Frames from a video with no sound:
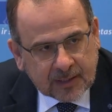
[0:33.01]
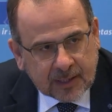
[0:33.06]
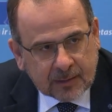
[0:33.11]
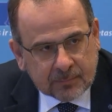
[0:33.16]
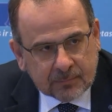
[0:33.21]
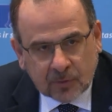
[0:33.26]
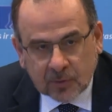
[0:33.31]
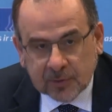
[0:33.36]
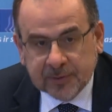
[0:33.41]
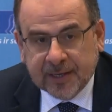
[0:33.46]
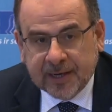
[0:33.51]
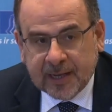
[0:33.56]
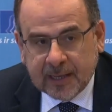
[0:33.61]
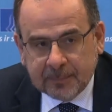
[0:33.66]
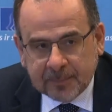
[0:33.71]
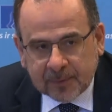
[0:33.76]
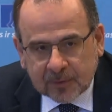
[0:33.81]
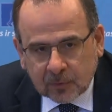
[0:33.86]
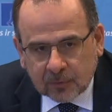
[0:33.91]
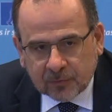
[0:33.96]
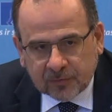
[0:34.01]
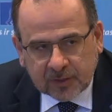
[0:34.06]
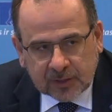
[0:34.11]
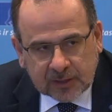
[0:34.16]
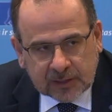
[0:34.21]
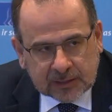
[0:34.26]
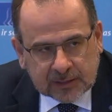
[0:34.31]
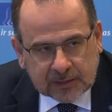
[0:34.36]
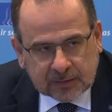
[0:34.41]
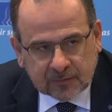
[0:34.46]
I am more than happy to
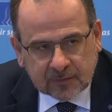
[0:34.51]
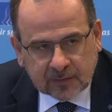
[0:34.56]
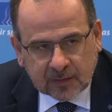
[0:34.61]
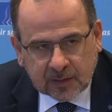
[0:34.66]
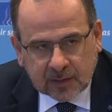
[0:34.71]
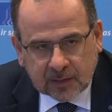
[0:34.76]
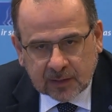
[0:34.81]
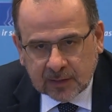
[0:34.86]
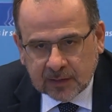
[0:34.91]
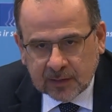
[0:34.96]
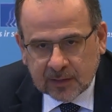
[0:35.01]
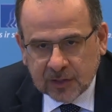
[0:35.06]
see this uh,